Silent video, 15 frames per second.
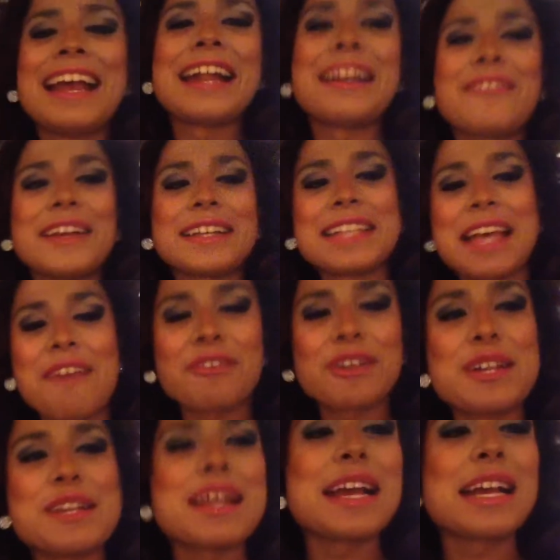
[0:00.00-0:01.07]
Anyways, have a
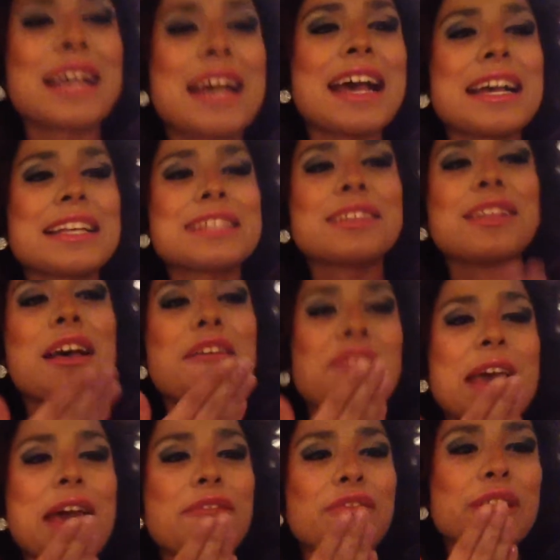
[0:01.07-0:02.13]
good night, guys. Love,
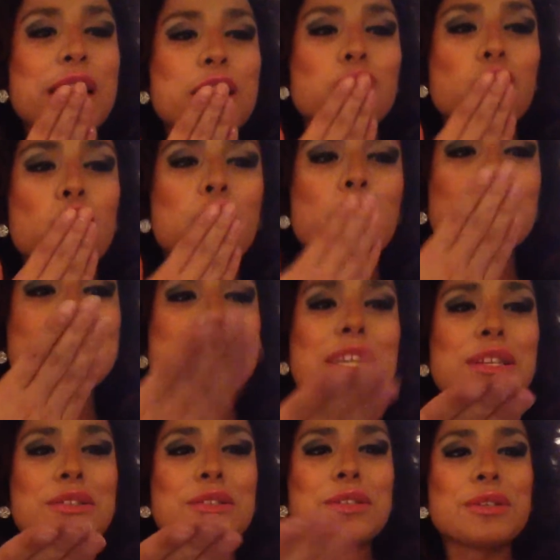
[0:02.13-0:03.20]
Kevlyn. See
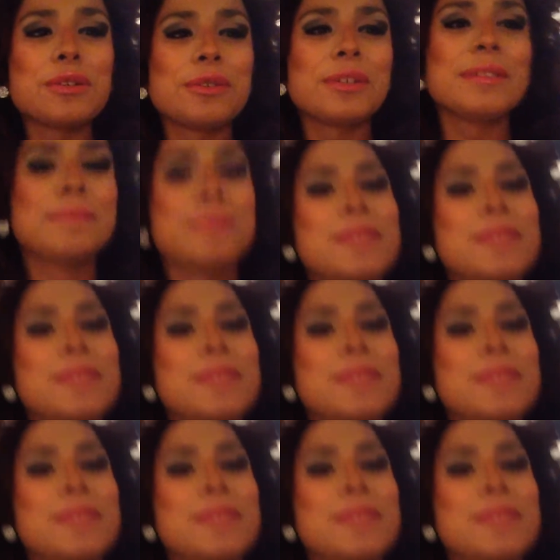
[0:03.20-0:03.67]
you soon.